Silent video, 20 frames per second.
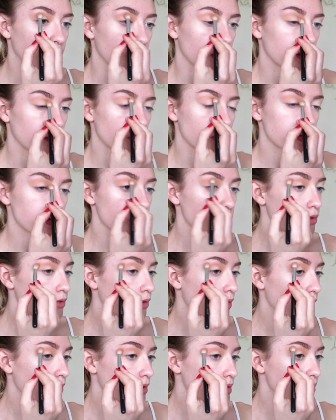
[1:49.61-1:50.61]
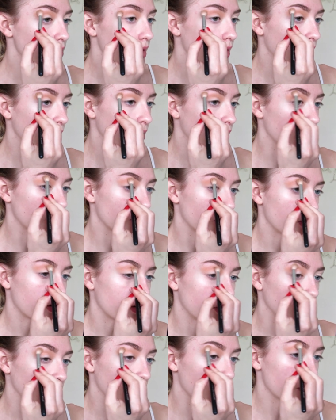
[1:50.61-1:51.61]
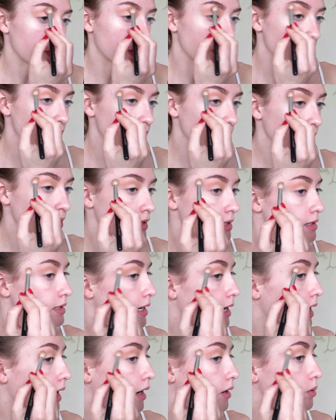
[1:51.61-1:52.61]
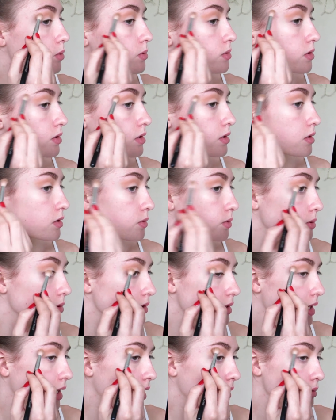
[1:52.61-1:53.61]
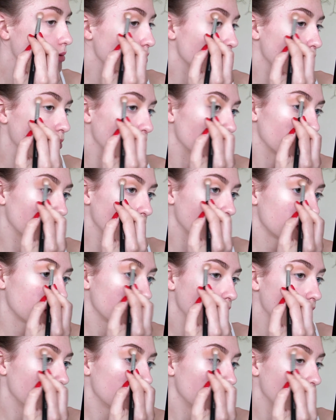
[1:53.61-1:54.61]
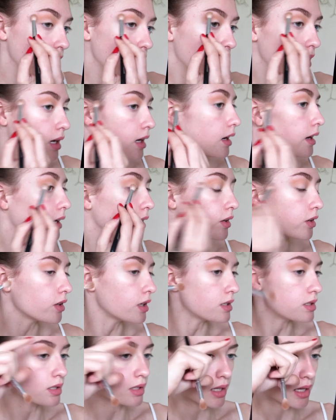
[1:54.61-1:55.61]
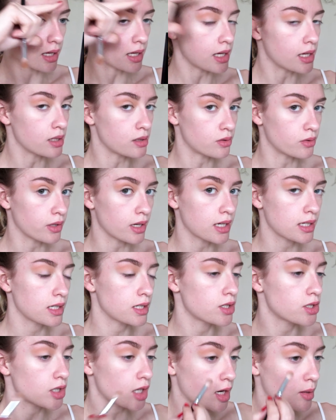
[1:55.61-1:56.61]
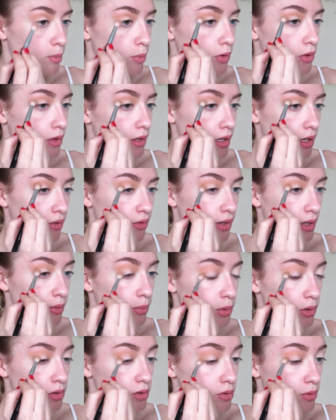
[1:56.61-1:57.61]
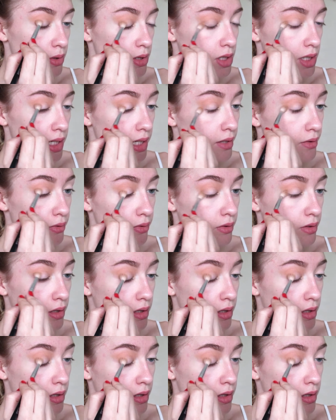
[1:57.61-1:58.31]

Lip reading: I'm also focusing on blending this out towards the outer corner and creating that elongated shape that I really want to achieve.